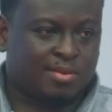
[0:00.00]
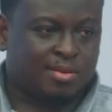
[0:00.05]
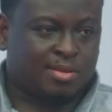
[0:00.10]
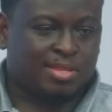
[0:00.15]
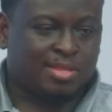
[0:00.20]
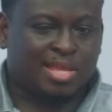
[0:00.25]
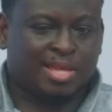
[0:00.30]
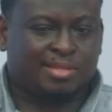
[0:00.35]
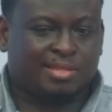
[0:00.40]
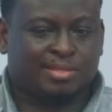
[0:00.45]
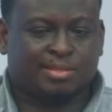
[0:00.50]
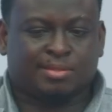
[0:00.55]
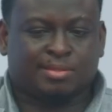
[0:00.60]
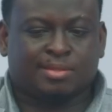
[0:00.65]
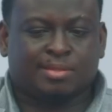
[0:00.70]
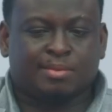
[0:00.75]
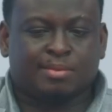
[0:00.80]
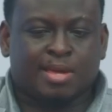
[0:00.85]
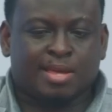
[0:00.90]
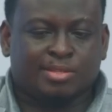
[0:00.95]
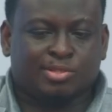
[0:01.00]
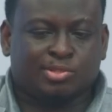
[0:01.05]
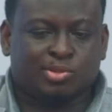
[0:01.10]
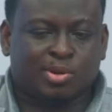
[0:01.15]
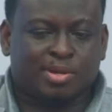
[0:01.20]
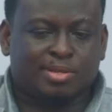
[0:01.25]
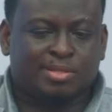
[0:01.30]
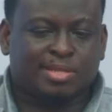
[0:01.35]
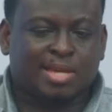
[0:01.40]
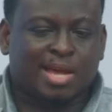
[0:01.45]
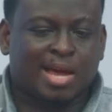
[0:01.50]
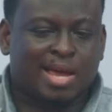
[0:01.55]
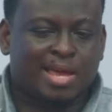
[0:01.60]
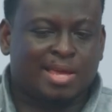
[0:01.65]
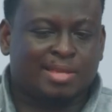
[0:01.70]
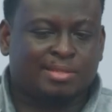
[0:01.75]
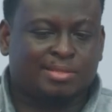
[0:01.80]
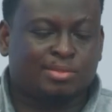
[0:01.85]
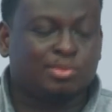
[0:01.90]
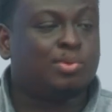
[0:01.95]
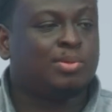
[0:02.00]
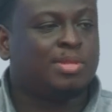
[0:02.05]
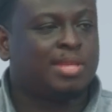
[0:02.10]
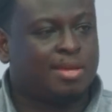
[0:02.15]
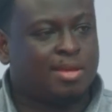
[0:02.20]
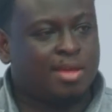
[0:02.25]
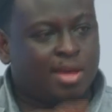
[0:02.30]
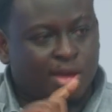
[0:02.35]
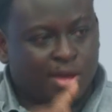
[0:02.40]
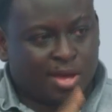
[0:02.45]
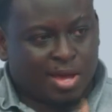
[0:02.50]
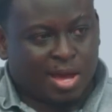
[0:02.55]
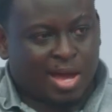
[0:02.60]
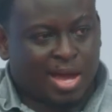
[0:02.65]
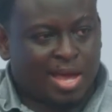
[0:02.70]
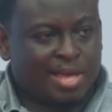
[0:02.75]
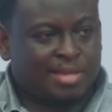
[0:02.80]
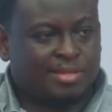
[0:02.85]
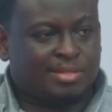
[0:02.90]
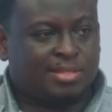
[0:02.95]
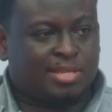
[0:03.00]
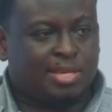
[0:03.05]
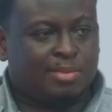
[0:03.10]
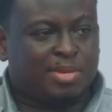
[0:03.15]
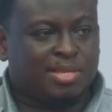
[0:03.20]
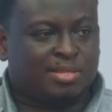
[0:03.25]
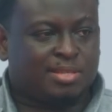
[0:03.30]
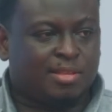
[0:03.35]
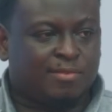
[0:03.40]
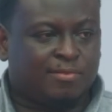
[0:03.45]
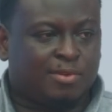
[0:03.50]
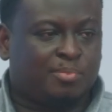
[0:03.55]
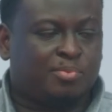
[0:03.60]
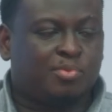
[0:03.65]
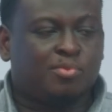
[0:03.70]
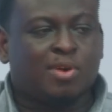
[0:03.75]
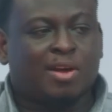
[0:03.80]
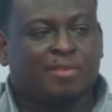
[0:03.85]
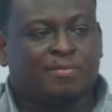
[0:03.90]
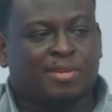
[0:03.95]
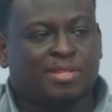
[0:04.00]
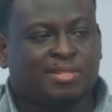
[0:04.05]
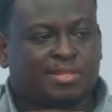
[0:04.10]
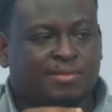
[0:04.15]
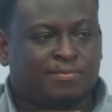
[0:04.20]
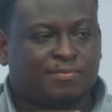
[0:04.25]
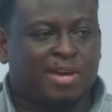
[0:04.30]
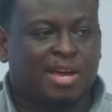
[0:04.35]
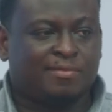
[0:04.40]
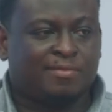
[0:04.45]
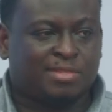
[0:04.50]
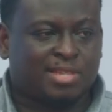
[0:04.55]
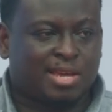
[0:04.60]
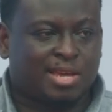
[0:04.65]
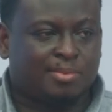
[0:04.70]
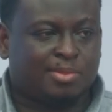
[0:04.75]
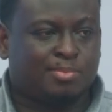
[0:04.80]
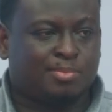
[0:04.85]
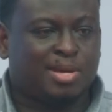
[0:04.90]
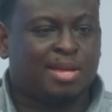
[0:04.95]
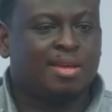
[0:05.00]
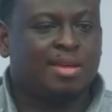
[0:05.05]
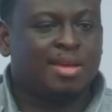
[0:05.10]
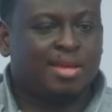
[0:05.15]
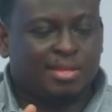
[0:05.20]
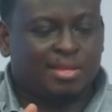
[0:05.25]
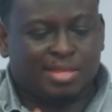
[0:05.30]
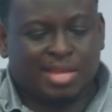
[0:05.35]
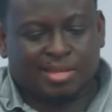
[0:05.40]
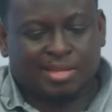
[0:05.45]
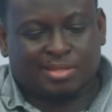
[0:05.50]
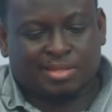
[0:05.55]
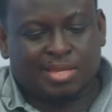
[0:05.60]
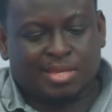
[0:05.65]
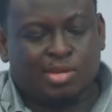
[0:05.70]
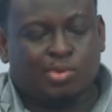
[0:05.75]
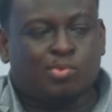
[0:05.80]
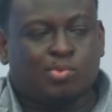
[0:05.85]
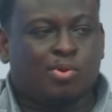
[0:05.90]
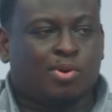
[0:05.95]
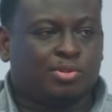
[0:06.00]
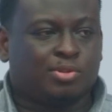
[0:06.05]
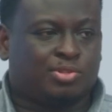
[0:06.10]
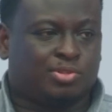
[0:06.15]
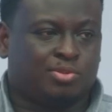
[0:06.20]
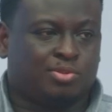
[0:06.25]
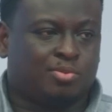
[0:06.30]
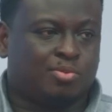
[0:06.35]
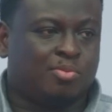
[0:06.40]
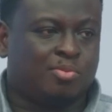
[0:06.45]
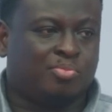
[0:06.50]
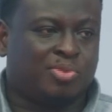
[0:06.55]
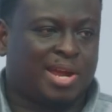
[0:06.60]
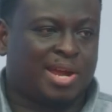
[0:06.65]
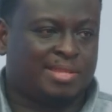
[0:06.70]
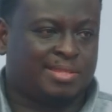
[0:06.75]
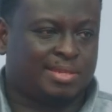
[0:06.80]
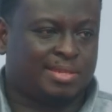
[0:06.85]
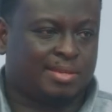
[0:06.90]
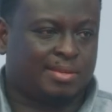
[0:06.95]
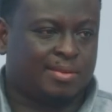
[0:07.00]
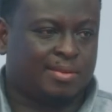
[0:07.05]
That's joint highest. No, the highest team is Liverpool, who have hit 5 times, but that's equal to Brighton.